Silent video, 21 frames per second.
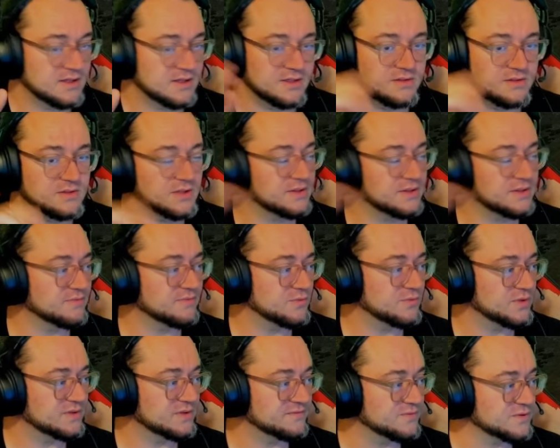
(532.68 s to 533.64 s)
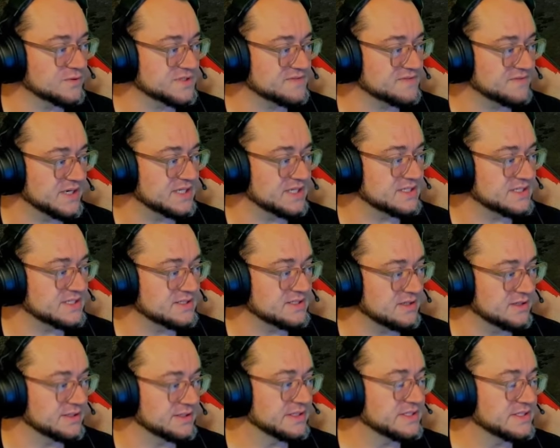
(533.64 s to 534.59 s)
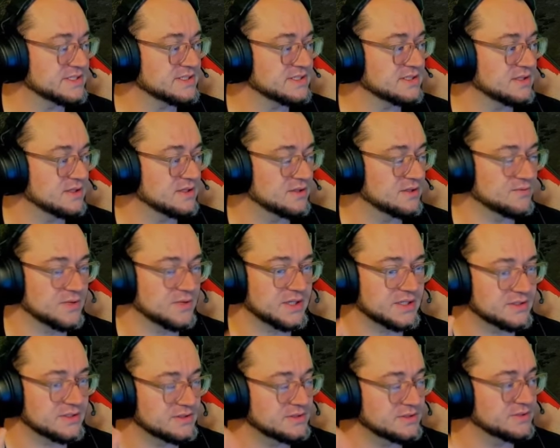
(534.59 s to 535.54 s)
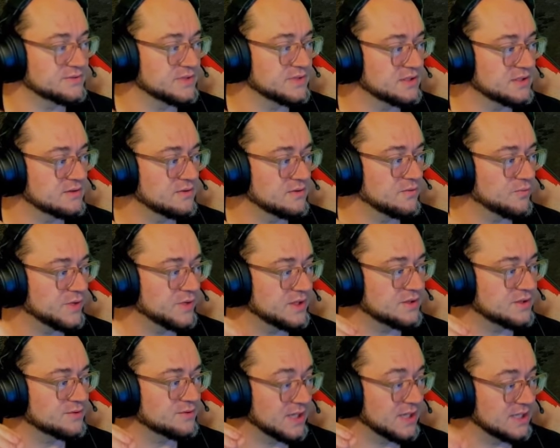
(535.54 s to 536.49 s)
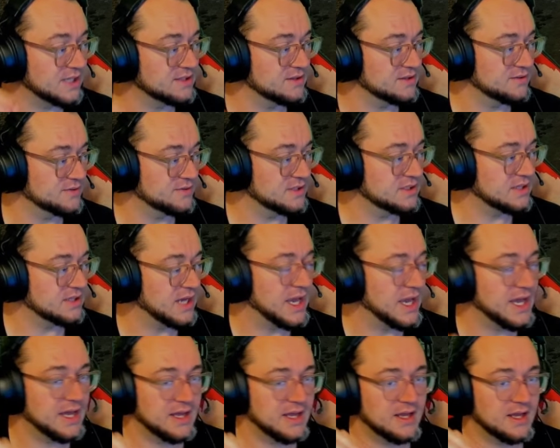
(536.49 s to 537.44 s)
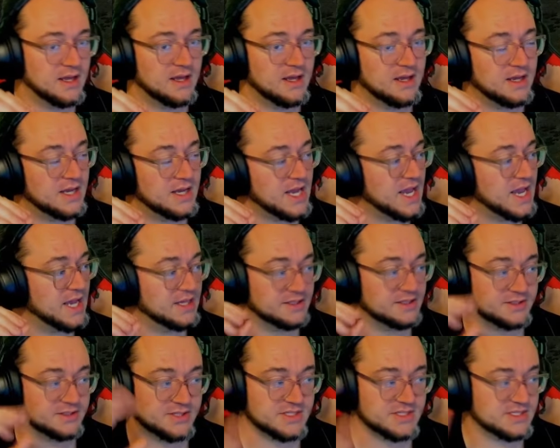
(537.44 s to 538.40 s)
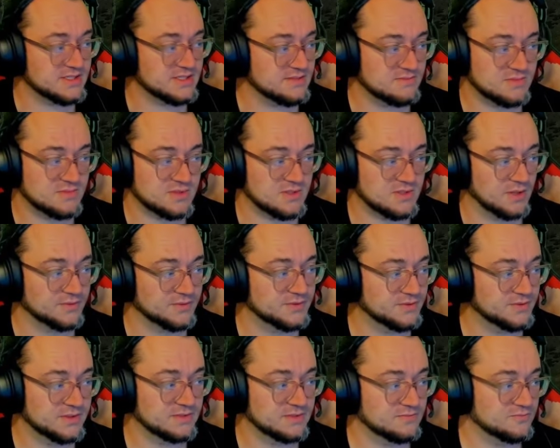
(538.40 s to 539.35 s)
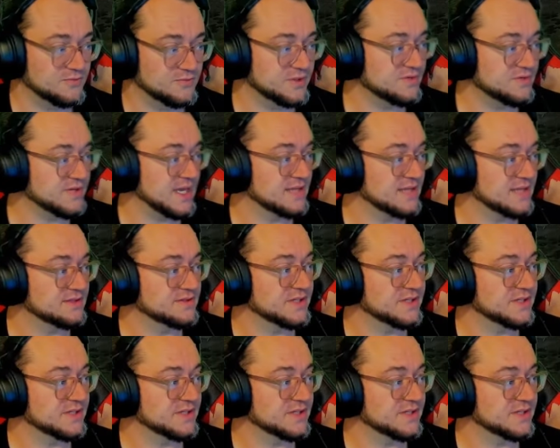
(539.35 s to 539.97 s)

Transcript: You don't ever want to force fights on this. You want to do it when you can do it, and just don't do it when you can't